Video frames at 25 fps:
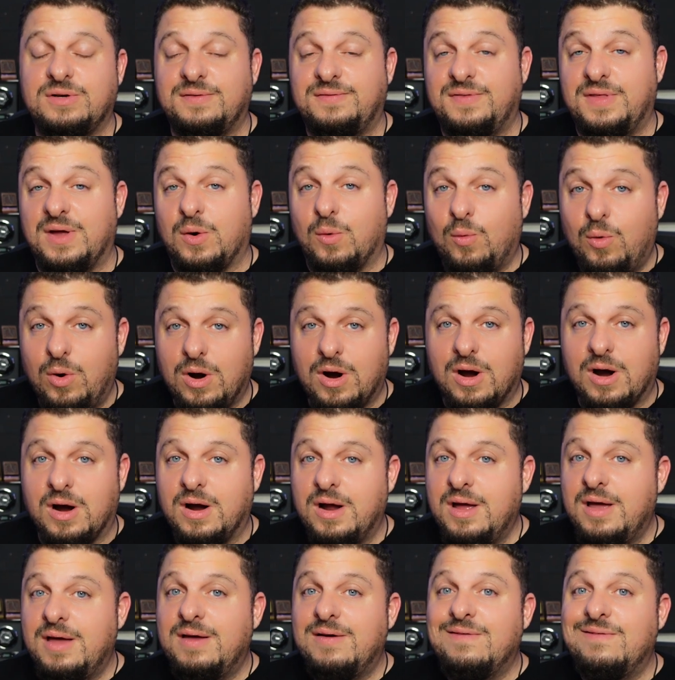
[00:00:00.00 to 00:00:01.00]
If there
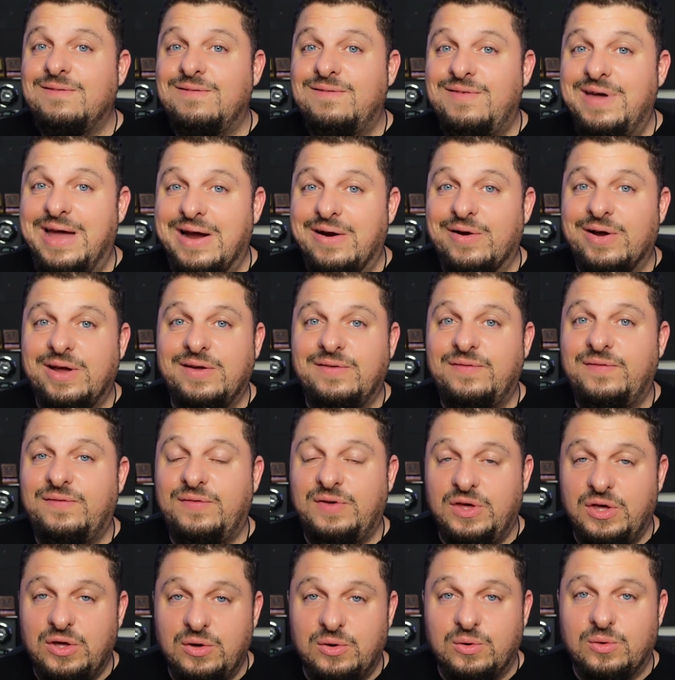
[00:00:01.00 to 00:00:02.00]
were, very
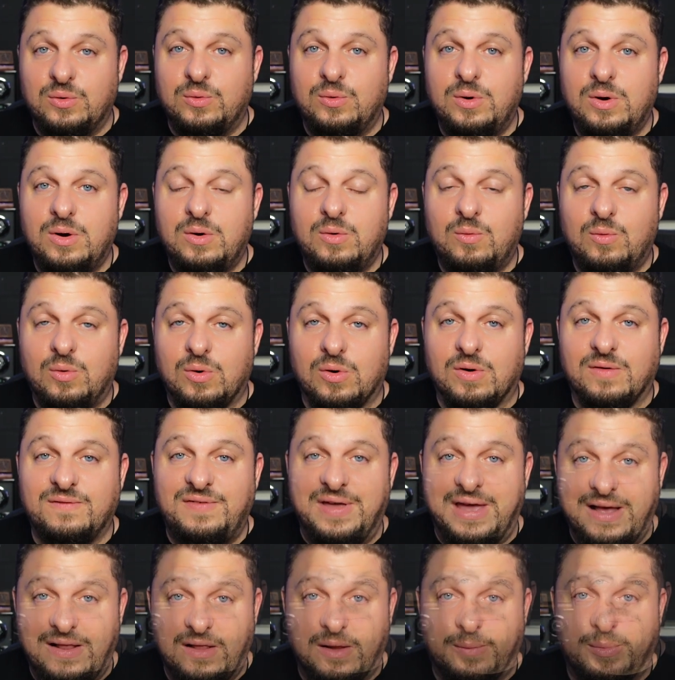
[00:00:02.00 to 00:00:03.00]
few were
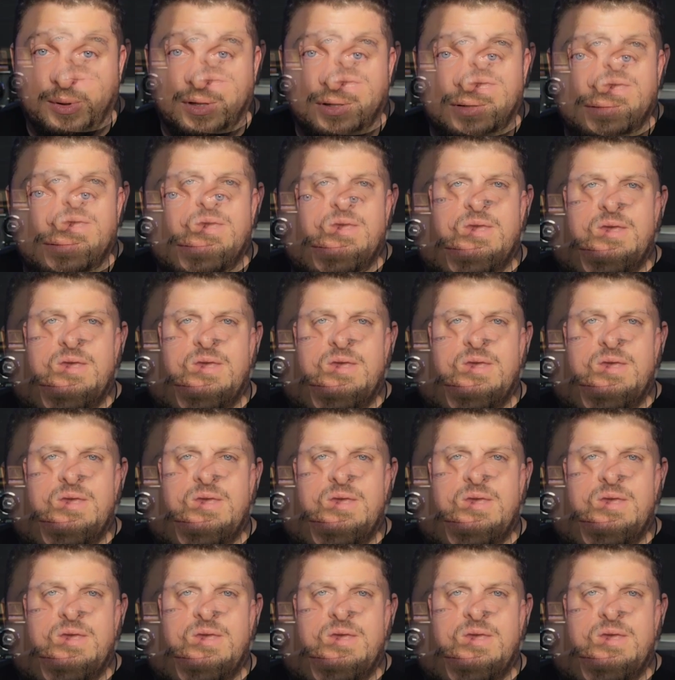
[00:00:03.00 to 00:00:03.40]
available.